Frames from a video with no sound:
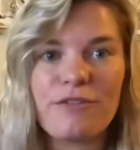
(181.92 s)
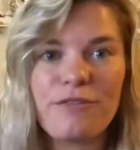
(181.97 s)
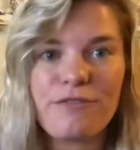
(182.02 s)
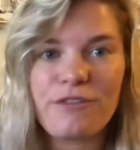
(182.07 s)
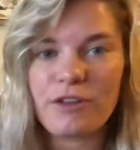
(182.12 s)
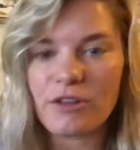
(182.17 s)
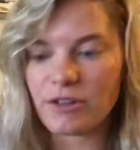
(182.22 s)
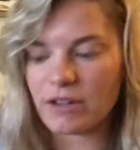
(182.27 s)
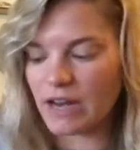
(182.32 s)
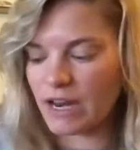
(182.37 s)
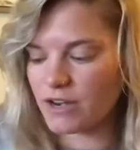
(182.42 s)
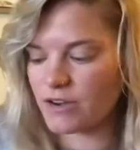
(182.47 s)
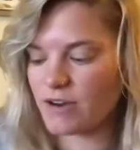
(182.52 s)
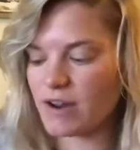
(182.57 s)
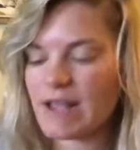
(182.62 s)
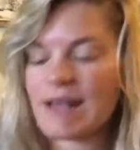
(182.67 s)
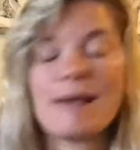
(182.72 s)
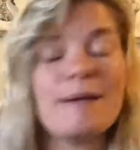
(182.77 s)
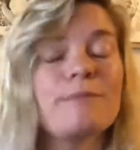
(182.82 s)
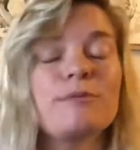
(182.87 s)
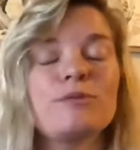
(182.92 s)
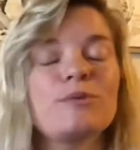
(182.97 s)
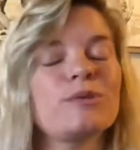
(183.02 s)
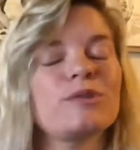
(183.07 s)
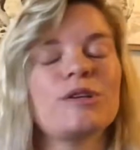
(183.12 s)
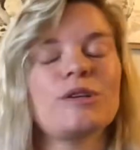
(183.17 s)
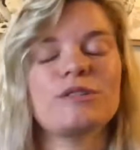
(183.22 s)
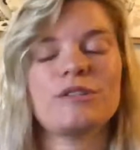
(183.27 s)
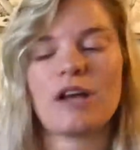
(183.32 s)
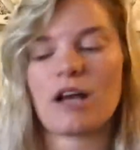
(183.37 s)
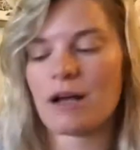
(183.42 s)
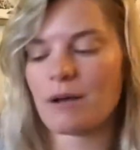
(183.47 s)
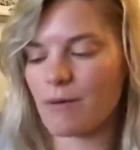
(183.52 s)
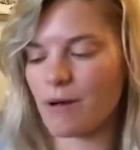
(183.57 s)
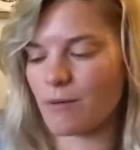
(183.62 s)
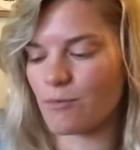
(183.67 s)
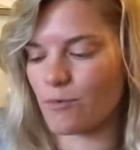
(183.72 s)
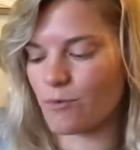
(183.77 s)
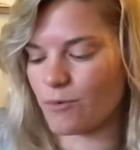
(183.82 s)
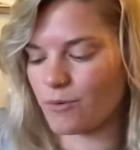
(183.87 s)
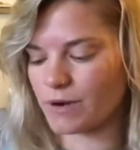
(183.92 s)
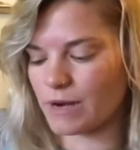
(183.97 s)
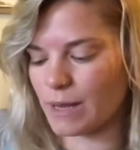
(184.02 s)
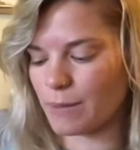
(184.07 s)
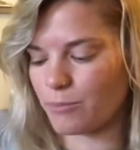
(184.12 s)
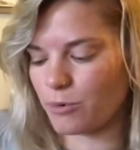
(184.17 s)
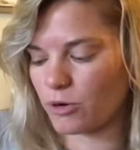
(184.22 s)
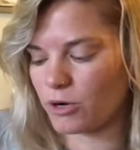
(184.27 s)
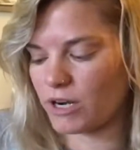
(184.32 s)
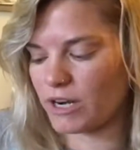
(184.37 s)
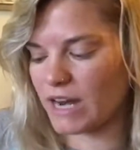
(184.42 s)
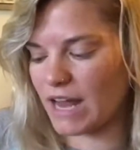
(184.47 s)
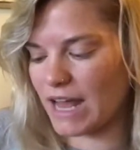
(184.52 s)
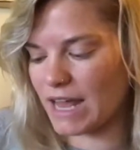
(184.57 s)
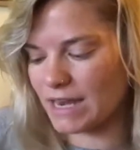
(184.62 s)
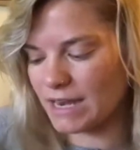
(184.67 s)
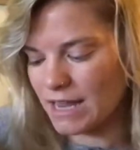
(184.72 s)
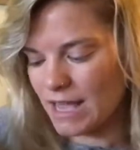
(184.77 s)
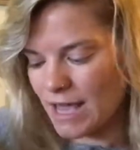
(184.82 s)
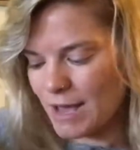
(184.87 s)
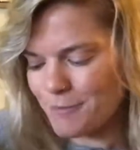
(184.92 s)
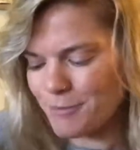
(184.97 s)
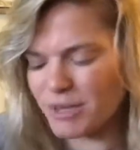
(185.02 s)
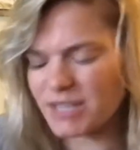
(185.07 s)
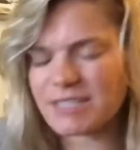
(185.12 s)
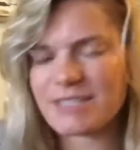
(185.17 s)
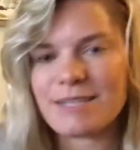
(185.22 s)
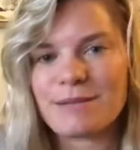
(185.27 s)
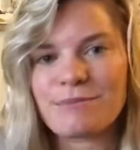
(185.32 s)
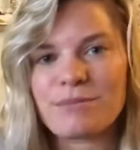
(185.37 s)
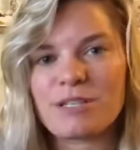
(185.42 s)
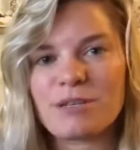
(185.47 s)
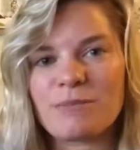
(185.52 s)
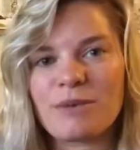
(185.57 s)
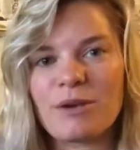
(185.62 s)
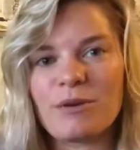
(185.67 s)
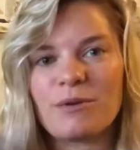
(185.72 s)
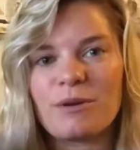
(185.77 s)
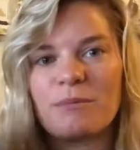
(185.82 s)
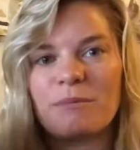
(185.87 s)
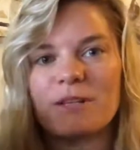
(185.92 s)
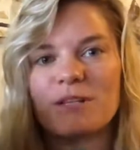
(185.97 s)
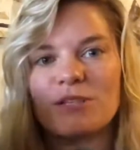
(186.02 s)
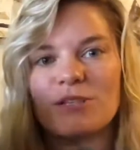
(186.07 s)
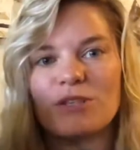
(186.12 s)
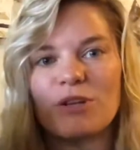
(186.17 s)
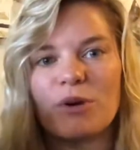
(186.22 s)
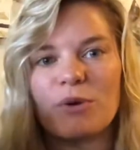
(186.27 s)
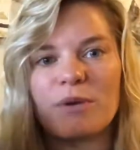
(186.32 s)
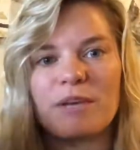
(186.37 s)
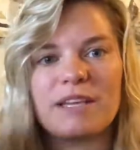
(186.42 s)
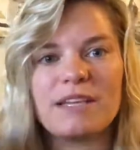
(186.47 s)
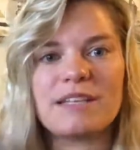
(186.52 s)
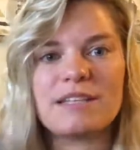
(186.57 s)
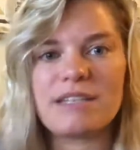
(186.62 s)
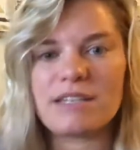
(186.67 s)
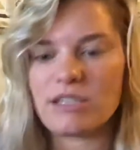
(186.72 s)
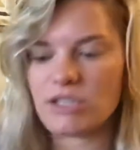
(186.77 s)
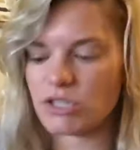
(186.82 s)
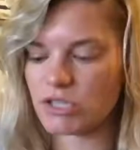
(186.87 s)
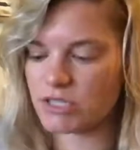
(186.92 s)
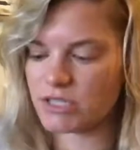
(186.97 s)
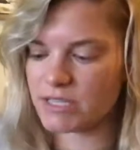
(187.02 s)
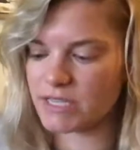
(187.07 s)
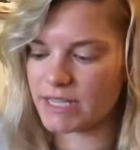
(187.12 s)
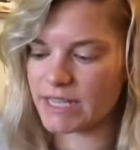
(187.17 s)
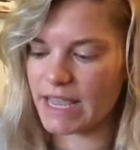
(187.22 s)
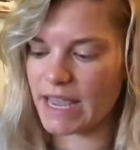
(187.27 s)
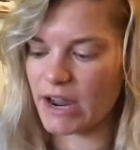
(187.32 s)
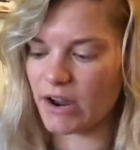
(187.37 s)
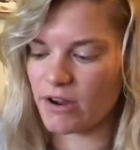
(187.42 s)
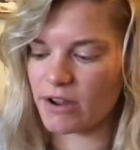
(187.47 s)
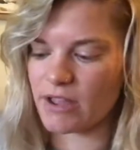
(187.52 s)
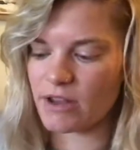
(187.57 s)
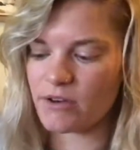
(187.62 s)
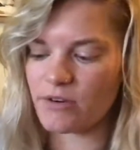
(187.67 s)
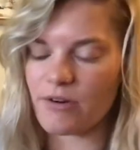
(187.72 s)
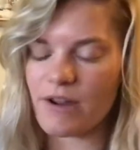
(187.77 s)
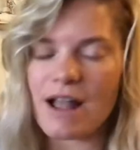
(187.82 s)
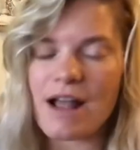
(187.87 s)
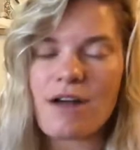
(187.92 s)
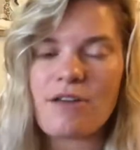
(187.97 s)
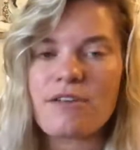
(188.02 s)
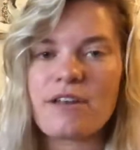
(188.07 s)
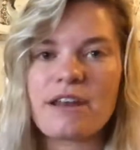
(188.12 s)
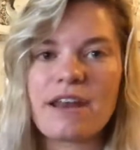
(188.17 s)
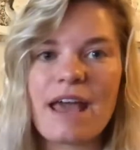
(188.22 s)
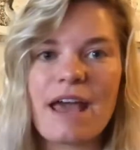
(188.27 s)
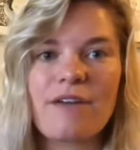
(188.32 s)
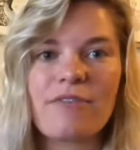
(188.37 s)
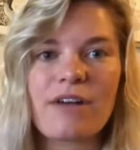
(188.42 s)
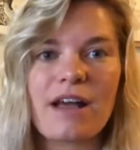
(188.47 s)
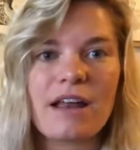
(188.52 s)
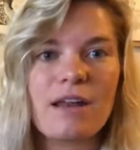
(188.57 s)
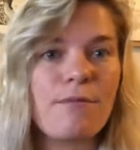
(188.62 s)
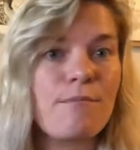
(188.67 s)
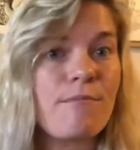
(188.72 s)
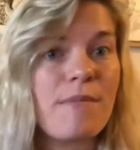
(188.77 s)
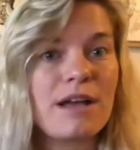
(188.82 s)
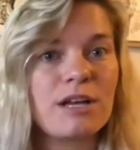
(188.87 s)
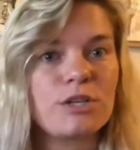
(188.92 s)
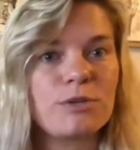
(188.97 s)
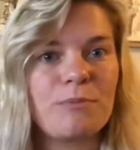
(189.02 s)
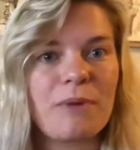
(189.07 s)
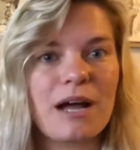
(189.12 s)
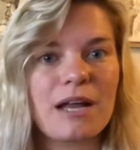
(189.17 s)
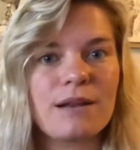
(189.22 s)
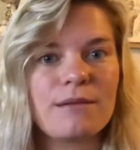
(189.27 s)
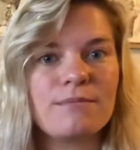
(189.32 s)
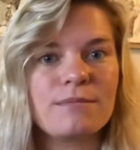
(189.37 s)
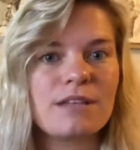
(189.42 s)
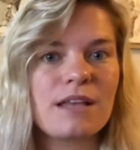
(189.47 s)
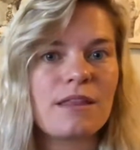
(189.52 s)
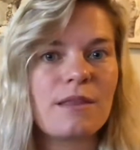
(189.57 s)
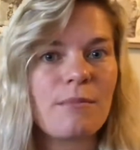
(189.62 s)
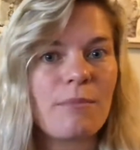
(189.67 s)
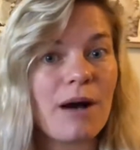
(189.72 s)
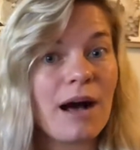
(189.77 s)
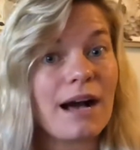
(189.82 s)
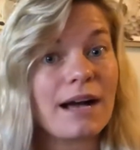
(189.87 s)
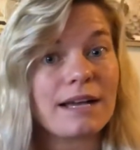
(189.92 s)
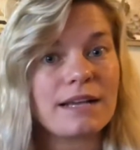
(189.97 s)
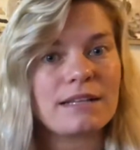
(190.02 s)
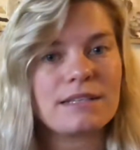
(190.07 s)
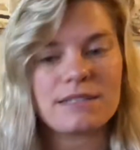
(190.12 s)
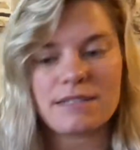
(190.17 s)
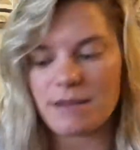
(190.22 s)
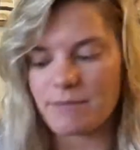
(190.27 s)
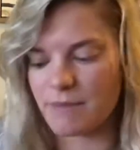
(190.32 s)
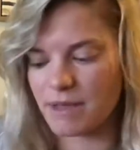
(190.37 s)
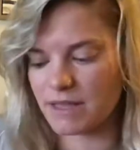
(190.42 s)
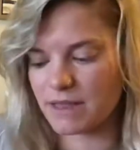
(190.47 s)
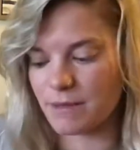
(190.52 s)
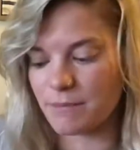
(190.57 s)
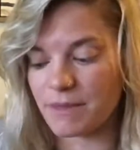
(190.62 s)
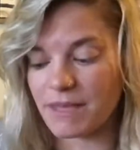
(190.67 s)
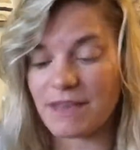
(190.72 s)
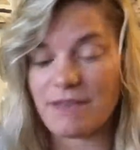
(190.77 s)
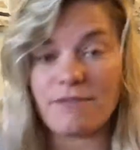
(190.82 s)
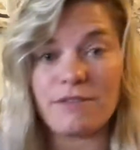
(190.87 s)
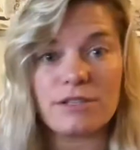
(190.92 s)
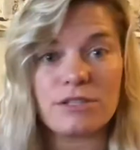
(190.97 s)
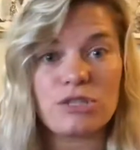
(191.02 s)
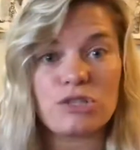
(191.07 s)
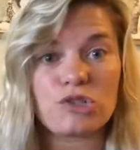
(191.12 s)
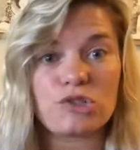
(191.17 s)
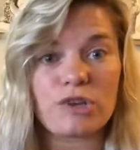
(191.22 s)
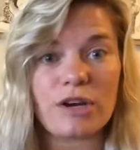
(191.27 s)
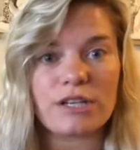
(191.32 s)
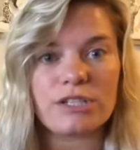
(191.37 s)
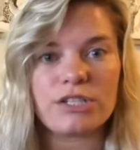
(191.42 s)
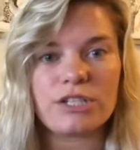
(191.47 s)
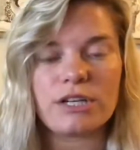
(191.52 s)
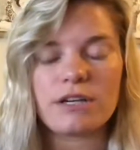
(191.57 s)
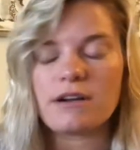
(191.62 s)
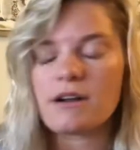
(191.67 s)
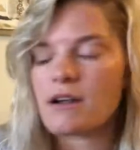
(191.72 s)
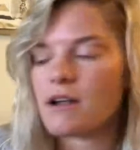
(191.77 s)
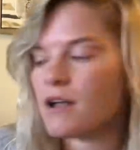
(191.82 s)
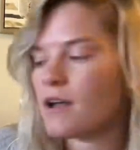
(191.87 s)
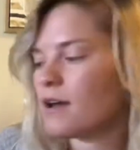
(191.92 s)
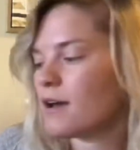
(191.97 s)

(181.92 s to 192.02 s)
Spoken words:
feel it on your hips, which I'll talk about more when I put it on. But it seems to me it would have been so easy just to carry it around and have kind of mesh bottoms on the pockets to make them even stretchier.